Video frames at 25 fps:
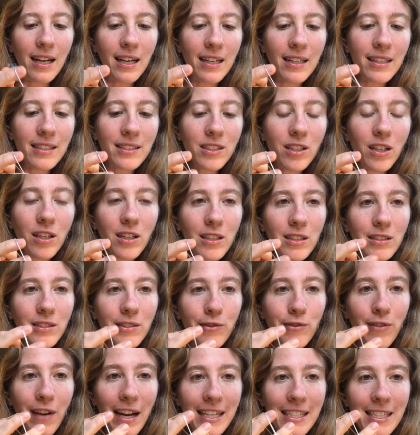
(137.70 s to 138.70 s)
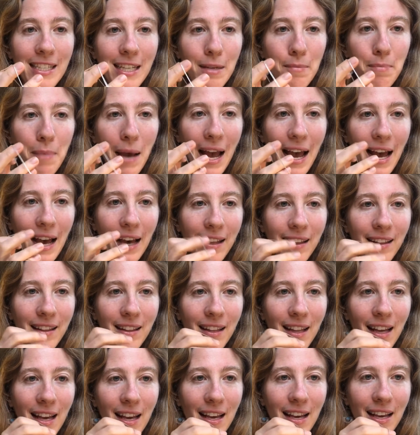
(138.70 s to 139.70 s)
is called Finding
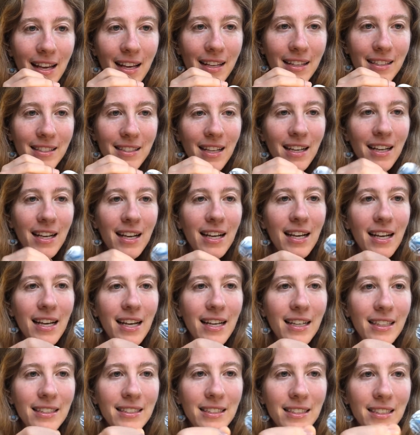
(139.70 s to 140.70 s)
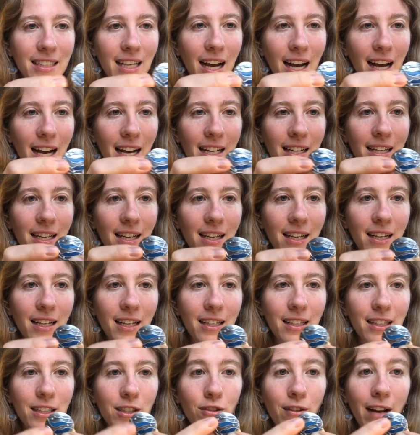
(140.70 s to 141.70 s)
Path, and it's got
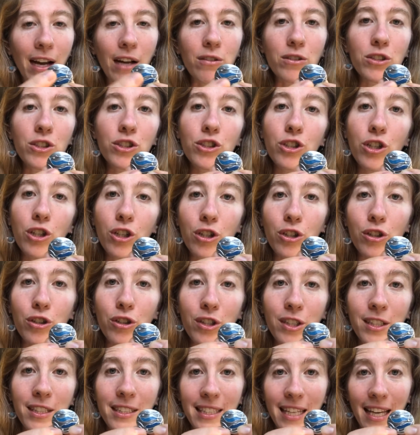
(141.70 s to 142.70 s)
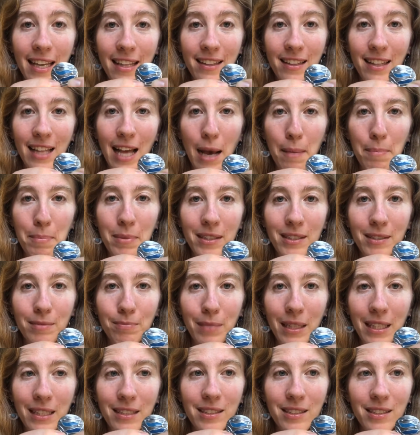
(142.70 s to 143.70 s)
ground turquoise and lapis
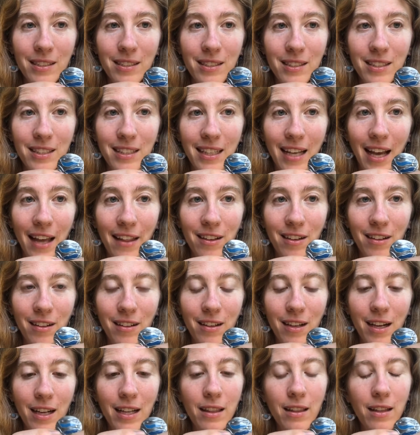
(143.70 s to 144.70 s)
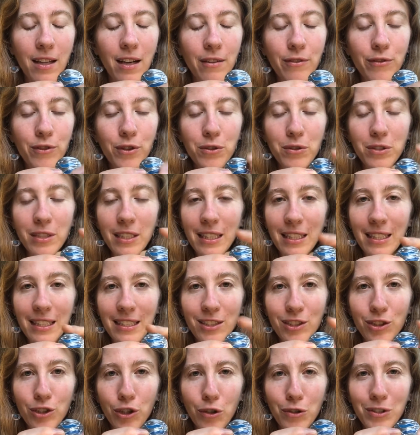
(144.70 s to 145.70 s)
mixed together. I love using these
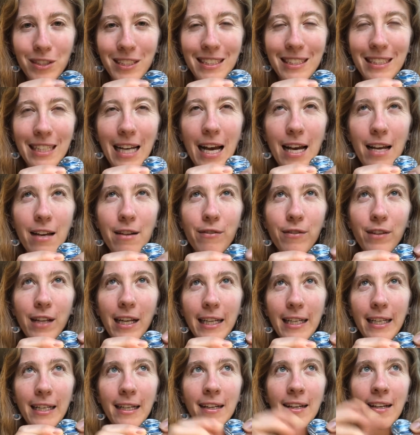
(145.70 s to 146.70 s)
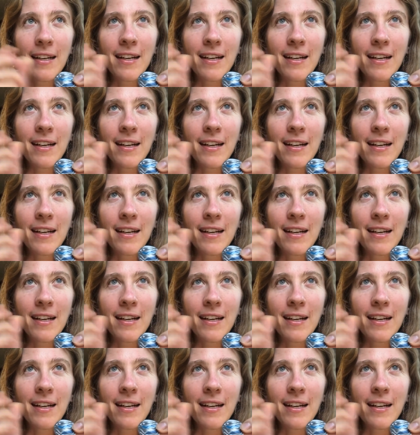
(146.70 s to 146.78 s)
stones. It's kind of like